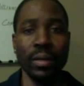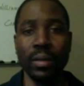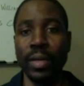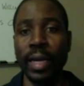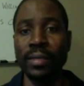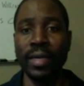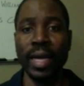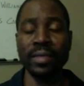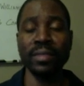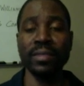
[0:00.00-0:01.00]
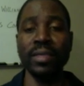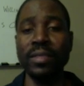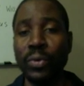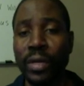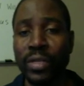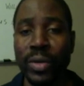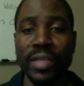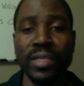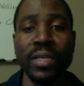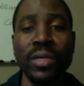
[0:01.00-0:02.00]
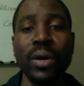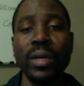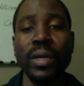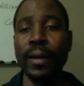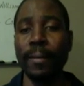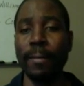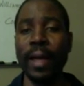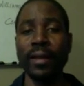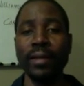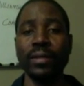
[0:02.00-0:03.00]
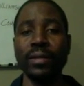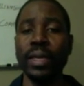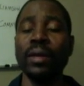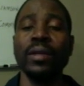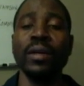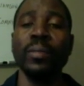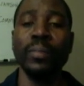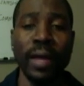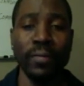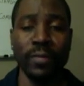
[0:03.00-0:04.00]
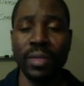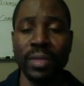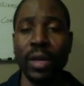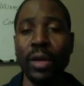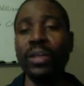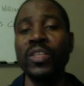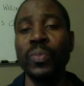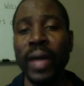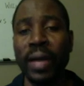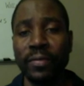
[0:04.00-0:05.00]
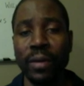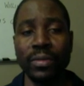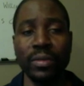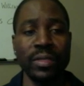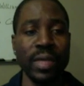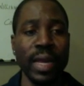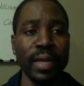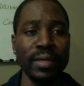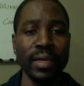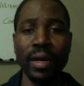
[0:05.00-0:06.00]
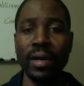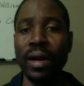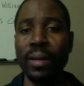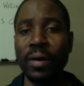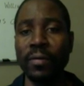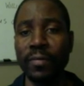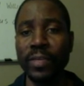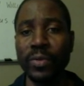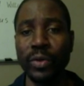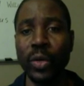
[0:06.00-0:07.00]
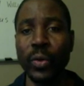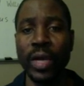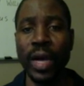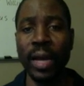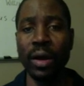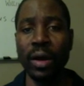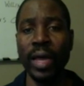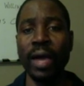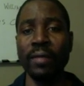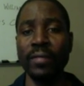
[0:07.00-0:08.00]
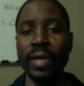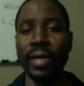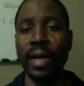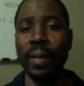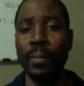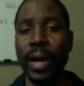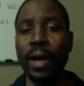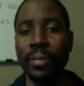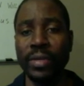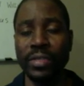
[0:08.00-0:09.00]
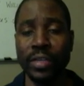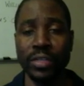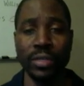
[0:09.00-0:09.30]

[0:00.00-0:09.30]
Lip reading: Well, like I said, guys, it's important to actually go out there and get on the other platforms. I mean, learn these platforms. Like I said on Facebook, you know, we all have that About Me section.